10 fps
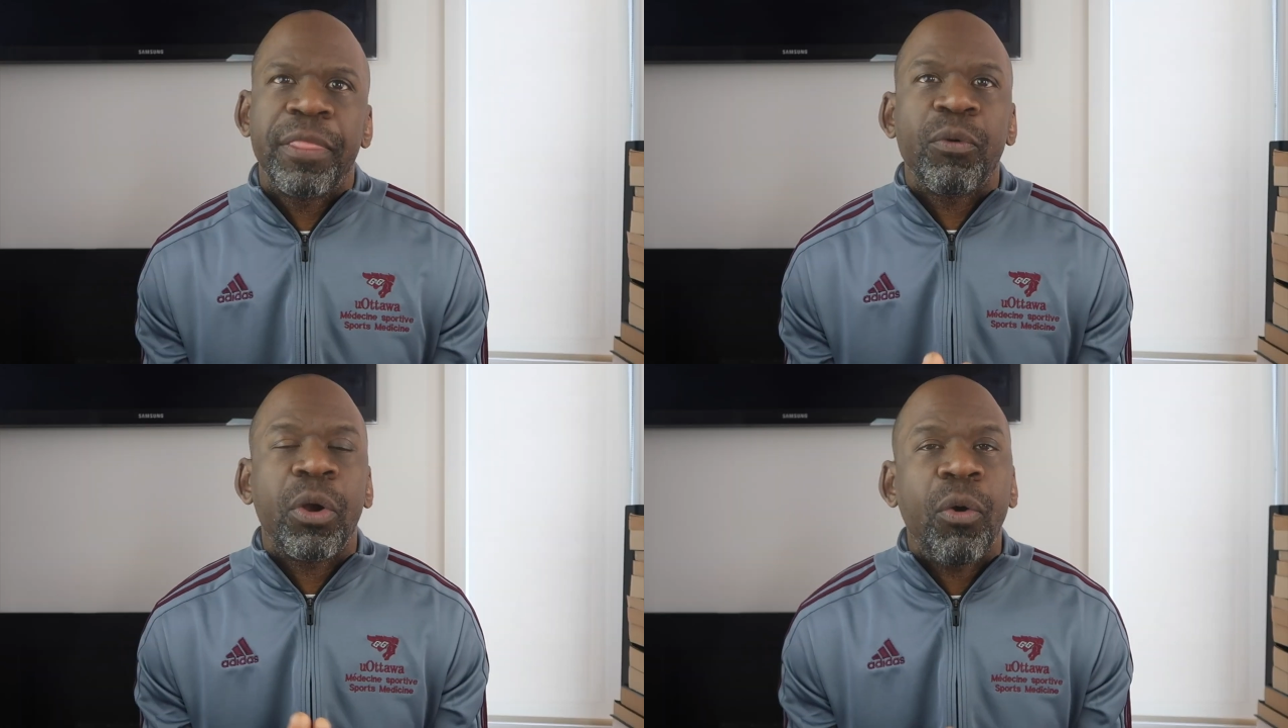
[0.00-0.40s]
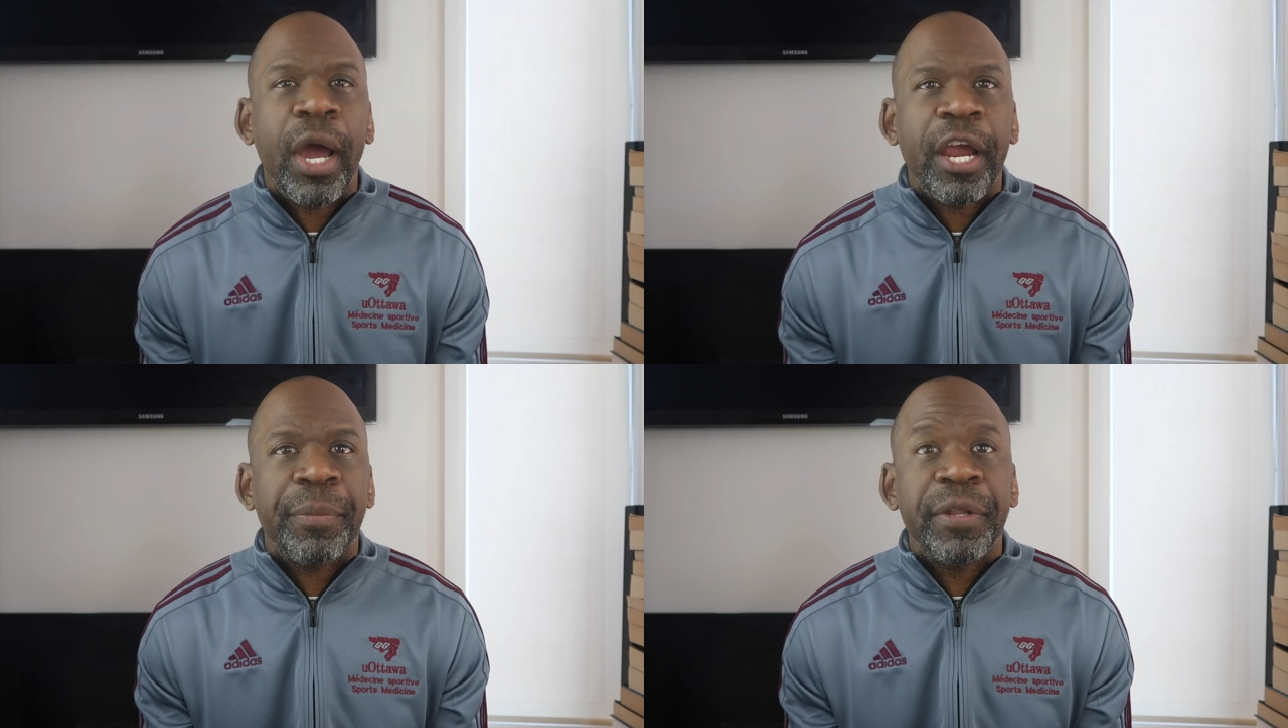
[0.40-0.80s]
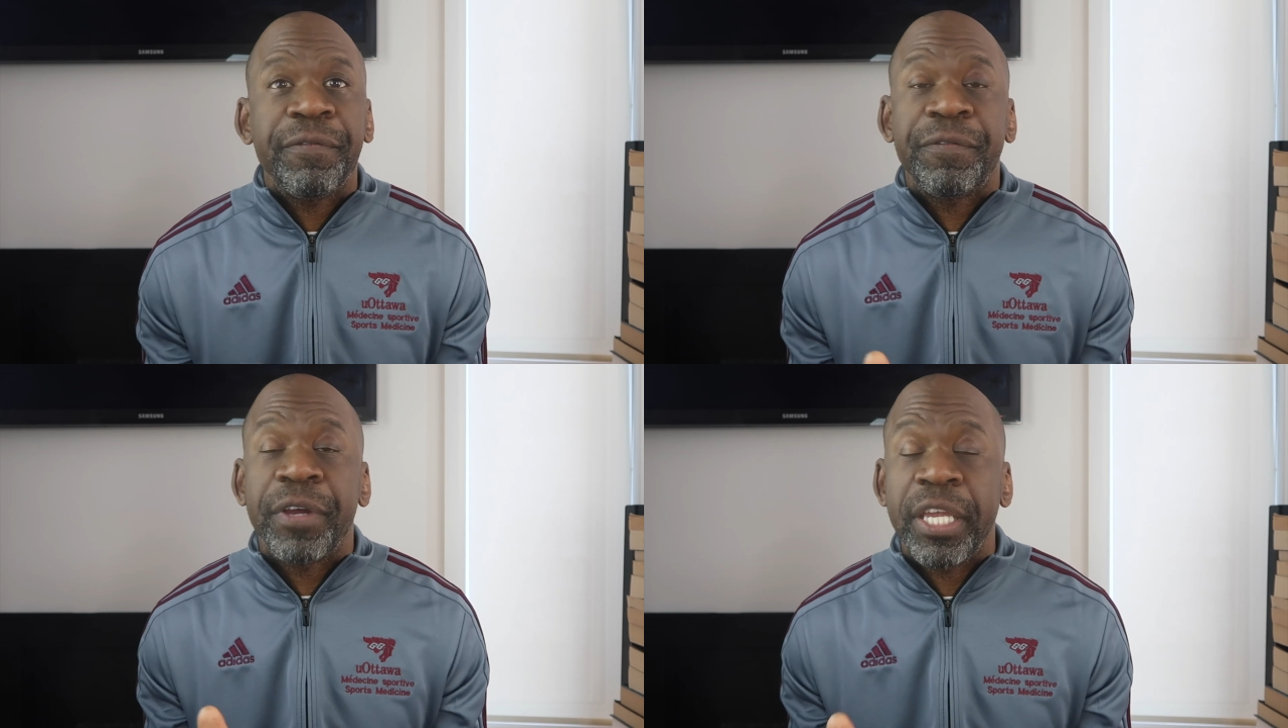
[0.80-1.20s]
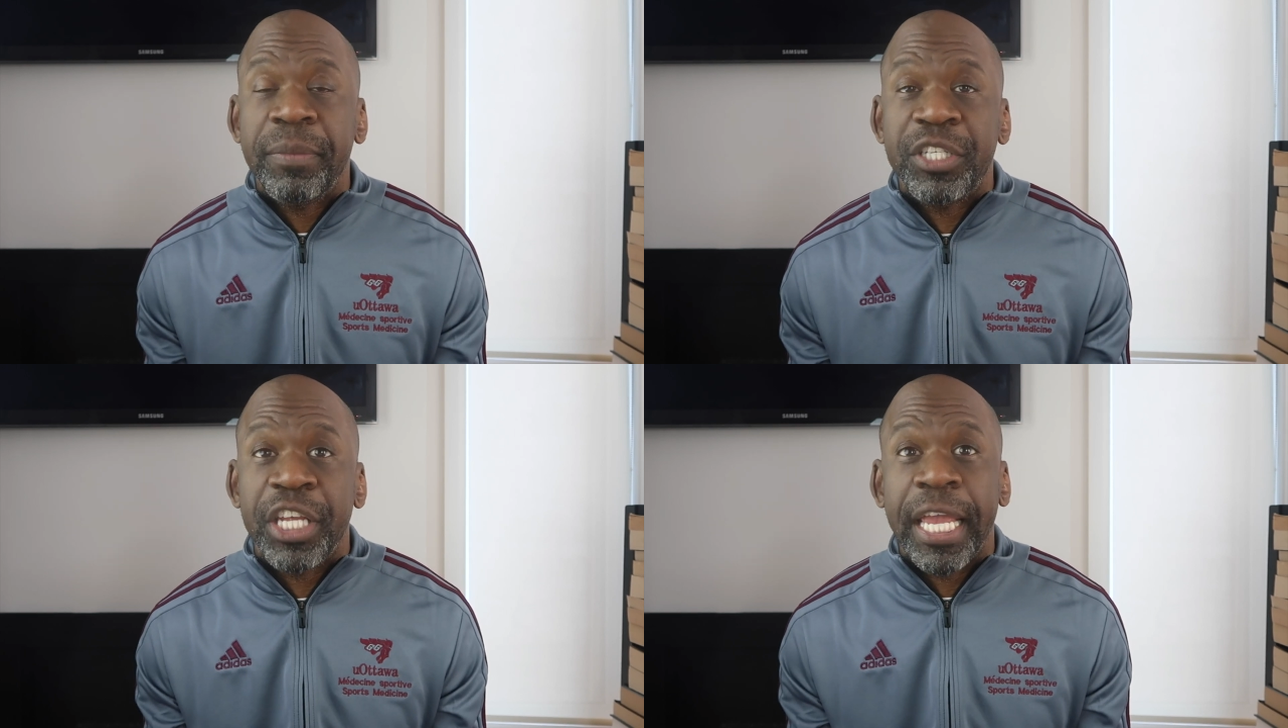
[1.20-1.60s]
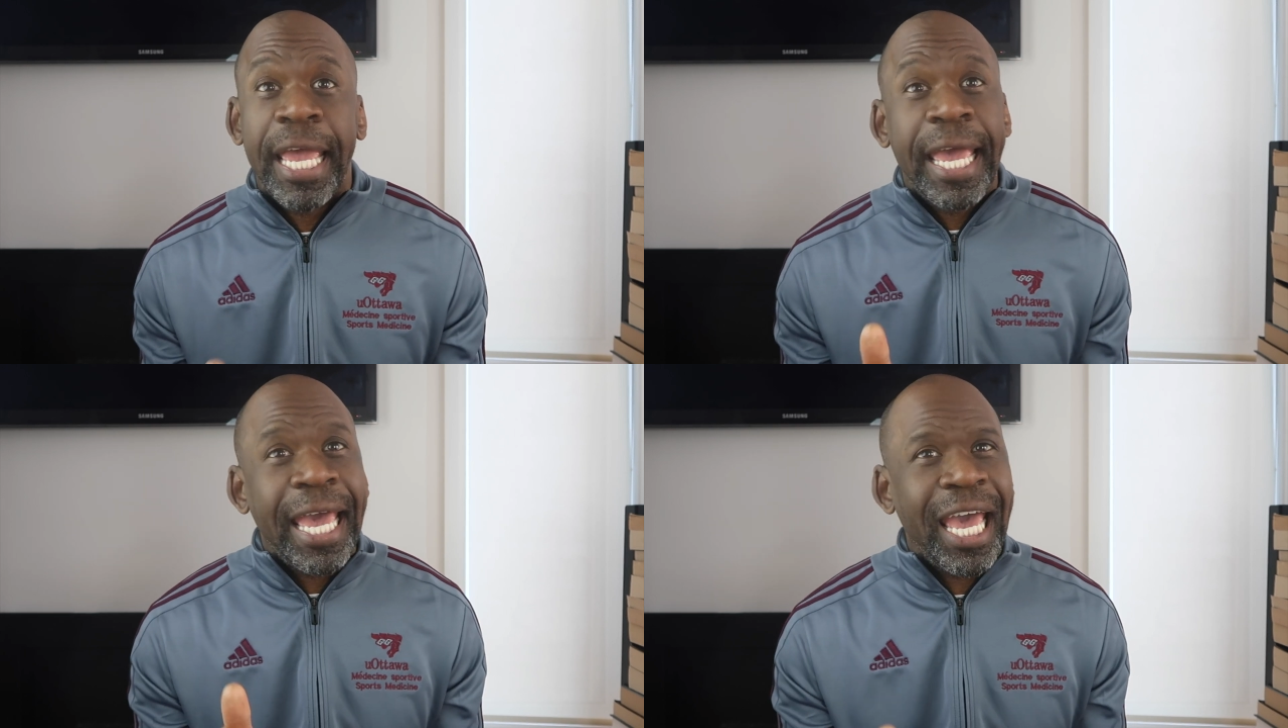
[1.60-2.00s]
The requirement for
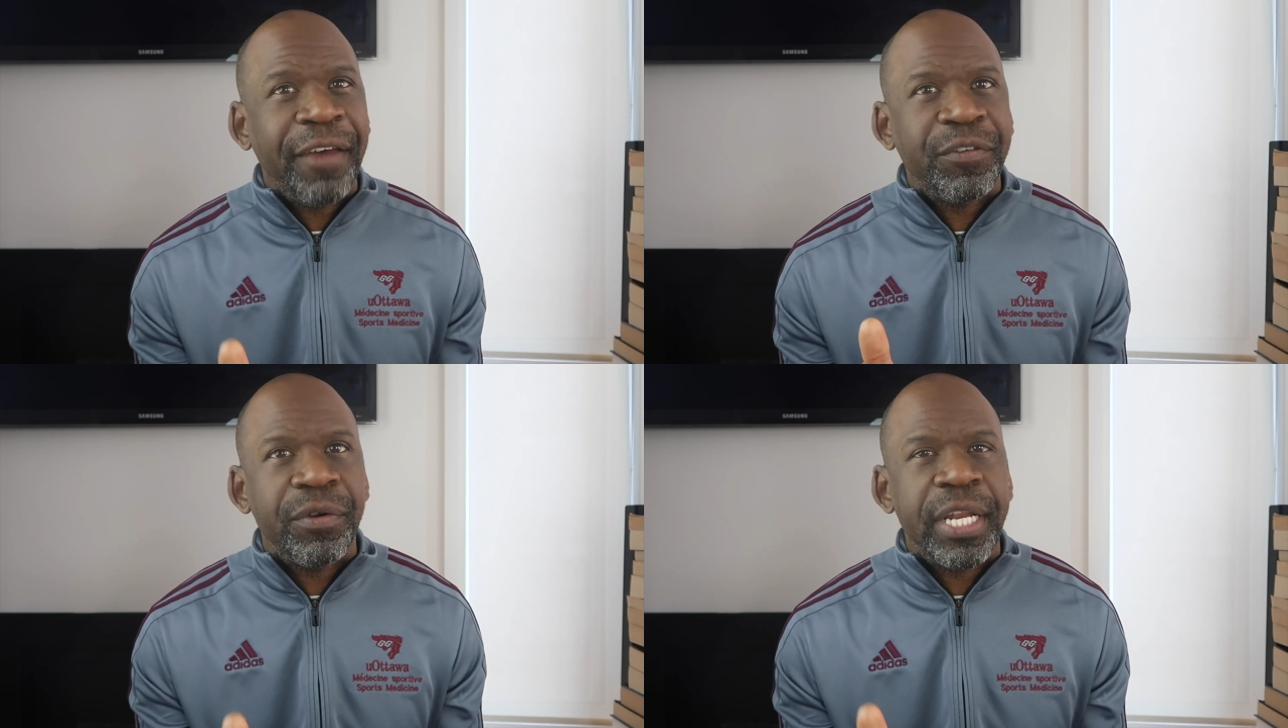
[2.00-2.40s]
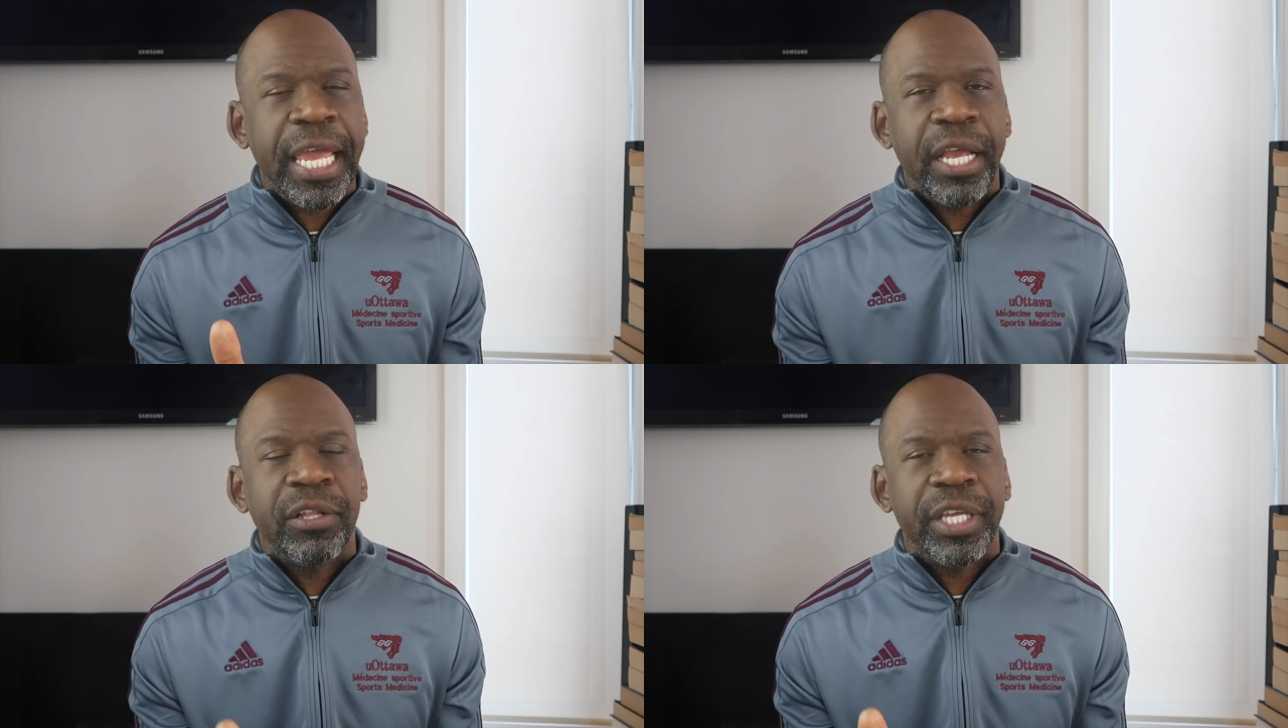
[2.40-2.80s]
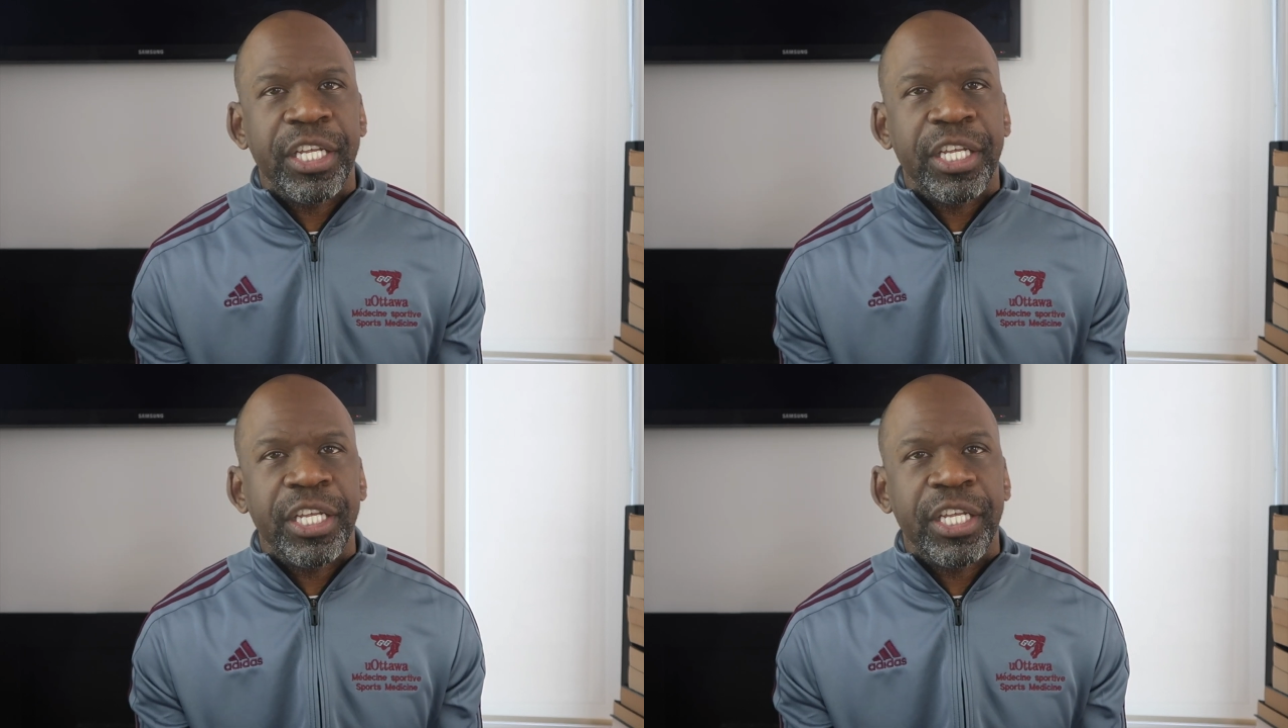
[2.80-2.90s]
imaging after an ankle